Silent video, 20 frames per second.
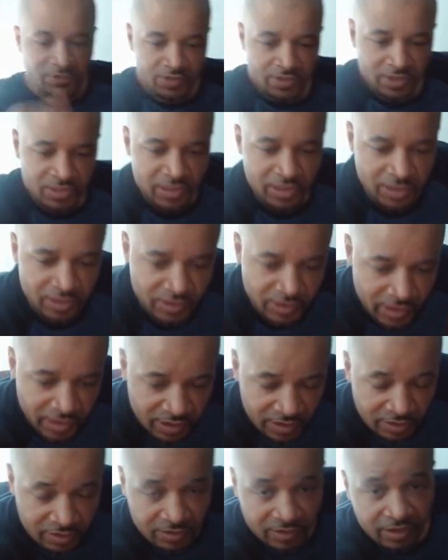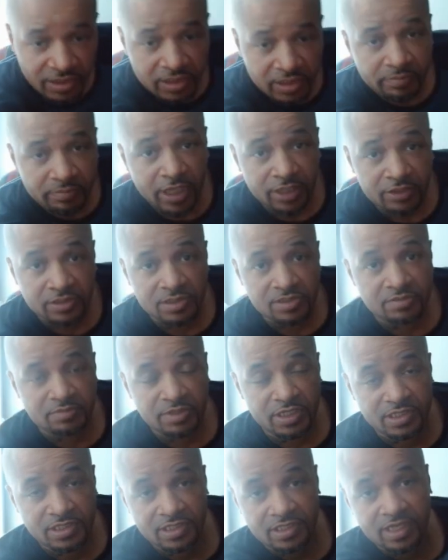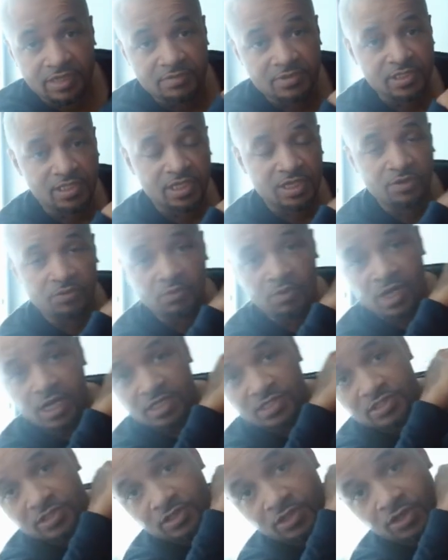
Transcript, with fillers: See, the thing, thing about this mixtape is that I watched